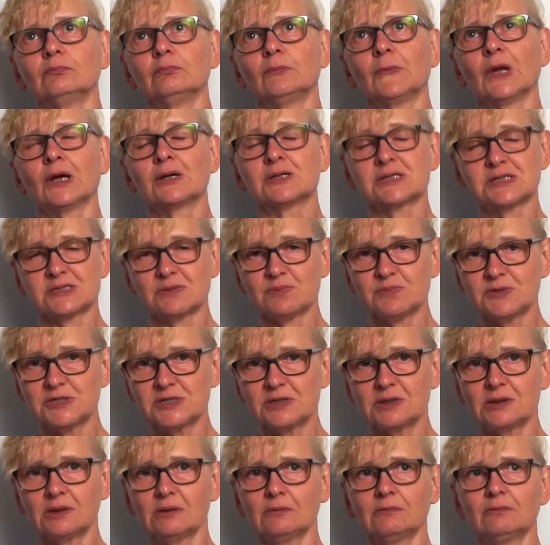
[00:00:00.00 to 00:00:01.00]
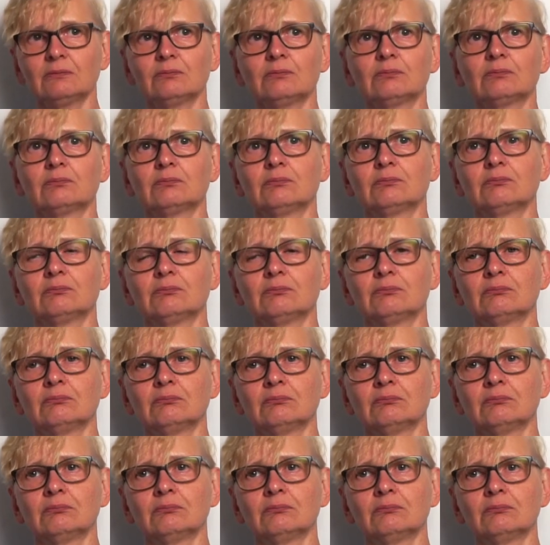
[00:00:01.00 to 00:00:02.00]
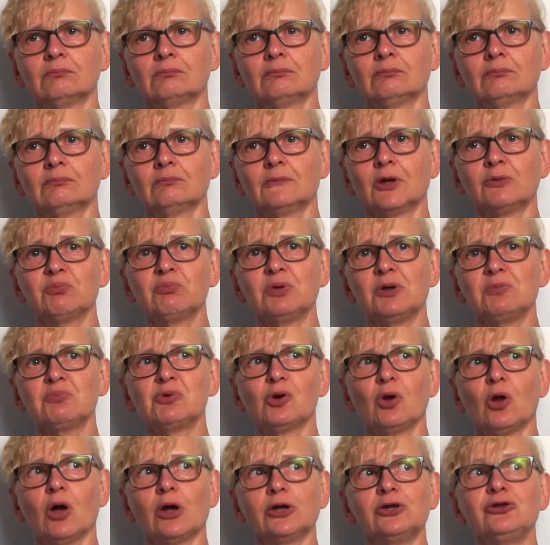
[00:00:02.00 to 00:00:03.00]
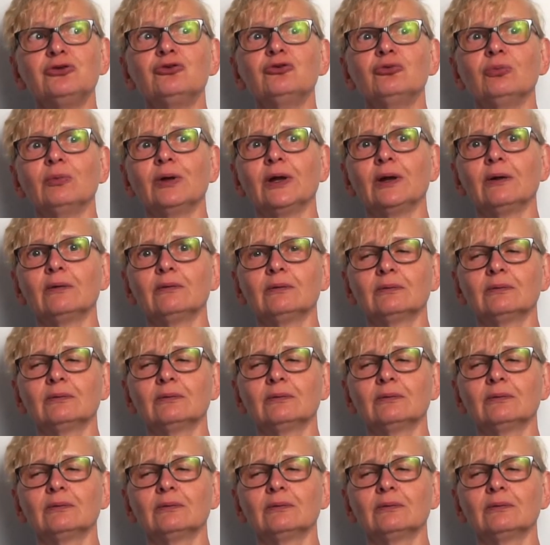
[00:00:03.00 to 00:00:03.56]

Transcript: accepting that people are human.